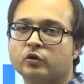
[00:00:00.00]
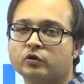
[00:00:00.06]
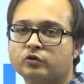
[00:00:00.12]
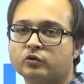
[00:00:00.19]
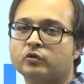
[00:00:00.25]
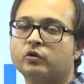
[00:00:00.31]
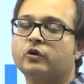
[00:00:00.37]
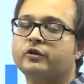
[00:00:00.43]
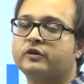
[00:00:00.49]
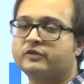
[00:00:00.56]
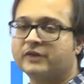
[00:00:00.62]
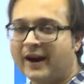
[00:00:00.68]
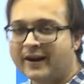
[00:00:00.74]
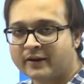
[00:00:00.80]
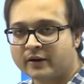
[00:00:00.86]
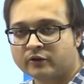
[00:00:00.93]
or the
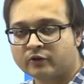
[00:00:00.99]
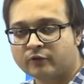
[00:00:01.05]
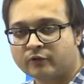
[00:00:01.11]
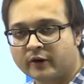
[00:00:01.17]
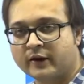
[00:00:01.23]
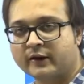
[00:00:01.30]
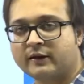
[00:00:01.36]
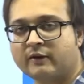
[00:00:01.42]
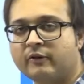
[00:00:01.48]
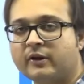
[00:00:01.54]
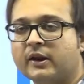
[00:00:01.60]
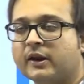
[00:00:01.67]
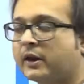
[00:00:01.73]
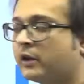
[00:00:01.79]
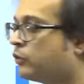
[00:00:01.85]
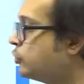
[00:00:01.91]
standards of connectivity can
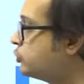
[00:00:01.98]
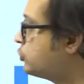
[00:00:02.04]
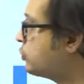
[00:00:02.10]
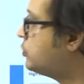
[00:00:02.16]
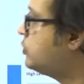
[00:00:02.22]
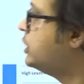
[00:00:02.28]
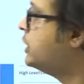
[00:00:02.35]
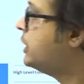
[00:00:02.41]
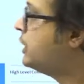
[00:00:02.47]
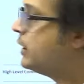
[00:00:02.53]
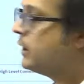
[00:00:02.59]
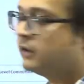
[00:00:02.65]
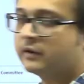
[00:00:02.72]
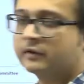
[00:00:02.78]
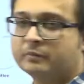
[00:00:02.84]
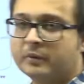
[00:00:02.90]
go through this
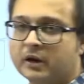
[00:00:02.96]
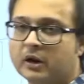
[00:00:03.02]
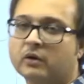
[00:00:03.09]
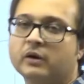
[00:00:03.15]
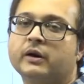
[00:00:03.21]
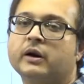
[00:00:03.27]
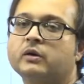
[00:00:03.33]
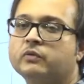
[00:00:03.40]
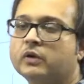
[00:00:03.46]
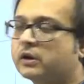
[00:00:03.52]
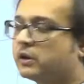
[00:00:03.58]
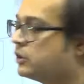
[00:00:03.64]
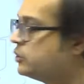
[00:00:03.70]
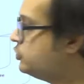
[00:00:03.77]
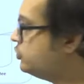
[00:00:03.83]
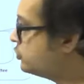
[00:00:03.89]
particular network
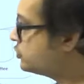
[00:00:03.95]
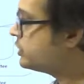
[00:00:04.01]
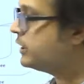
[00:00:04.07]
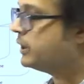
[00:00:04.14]
usually.